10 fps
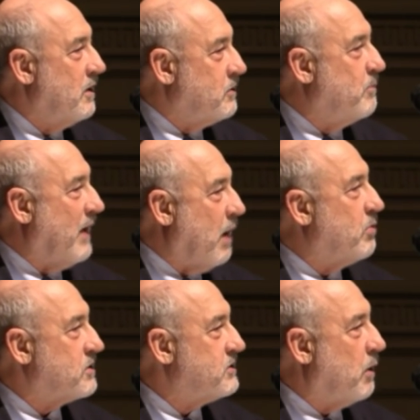to be able
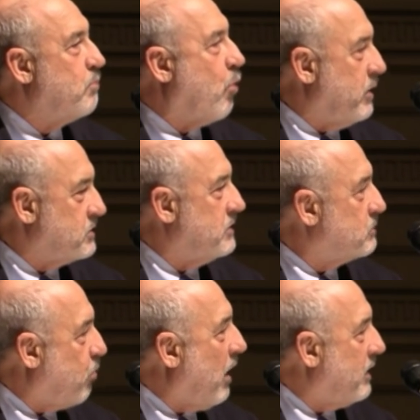to sell poisonous
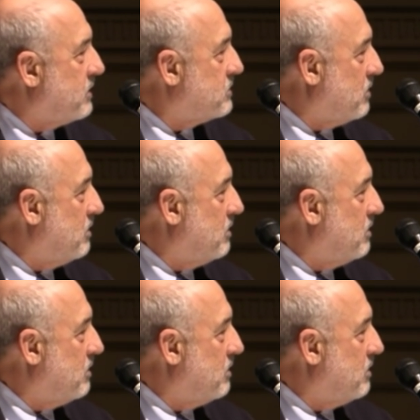products